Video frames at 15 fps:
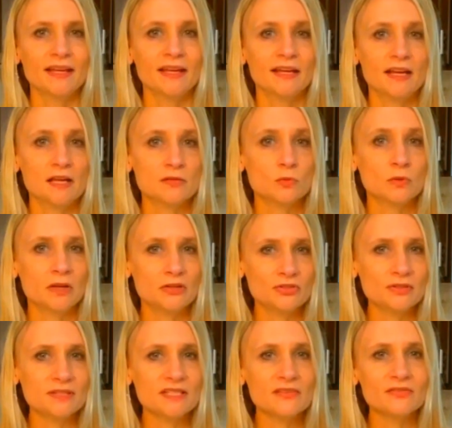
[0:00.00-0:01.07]
has
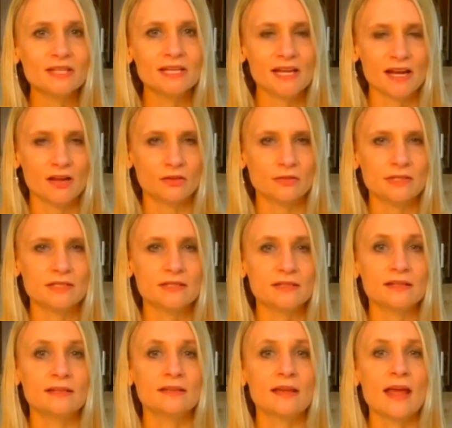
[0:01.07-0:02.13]
170 calories
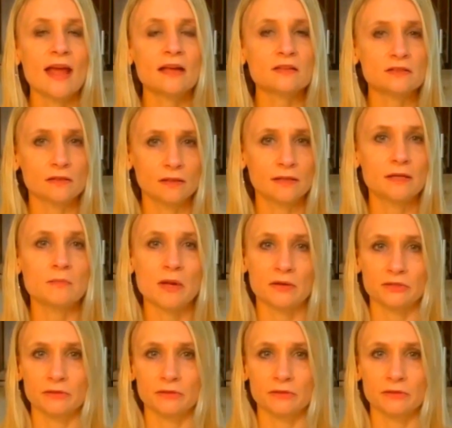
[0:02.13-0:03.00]
and an excellent amount of